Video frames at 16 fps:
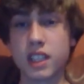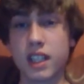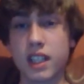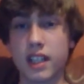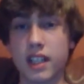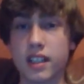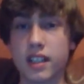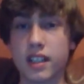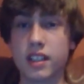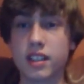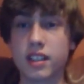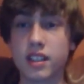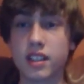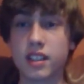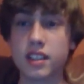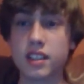And I
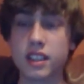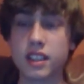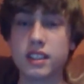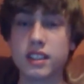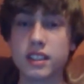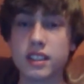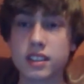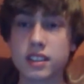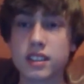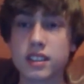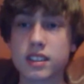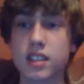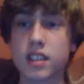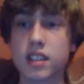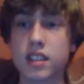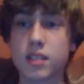think the easiest
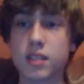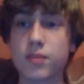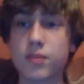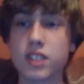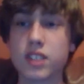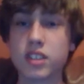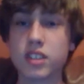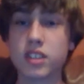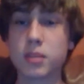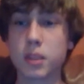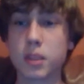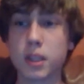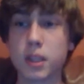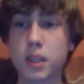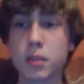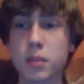to use in my
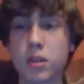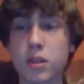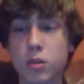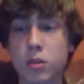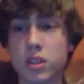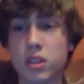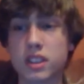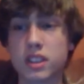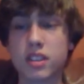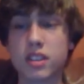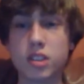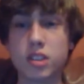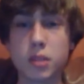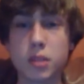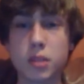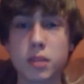paper was the
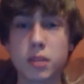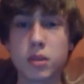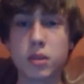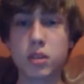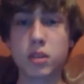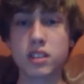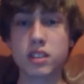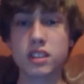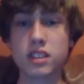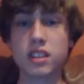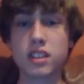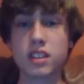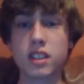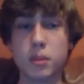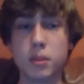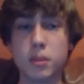newspaper ones
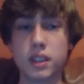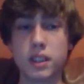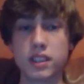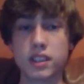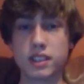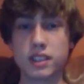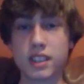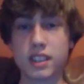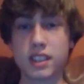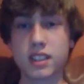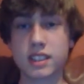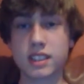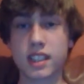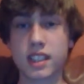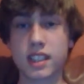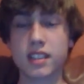because they just
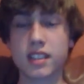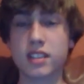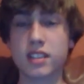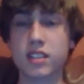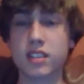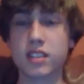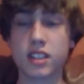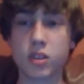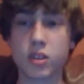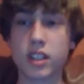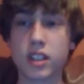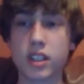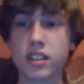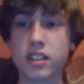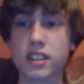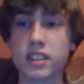tied in like
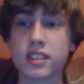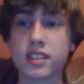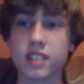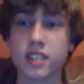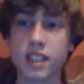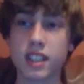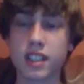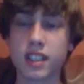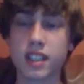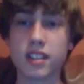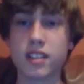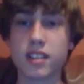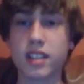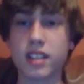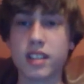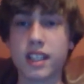greatly and
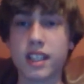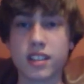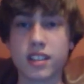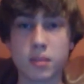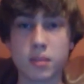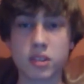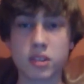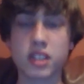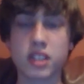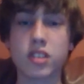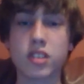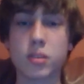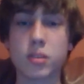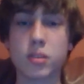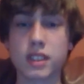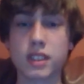they had most to do
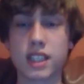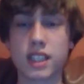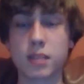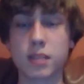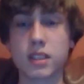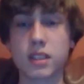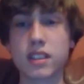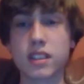with my topic.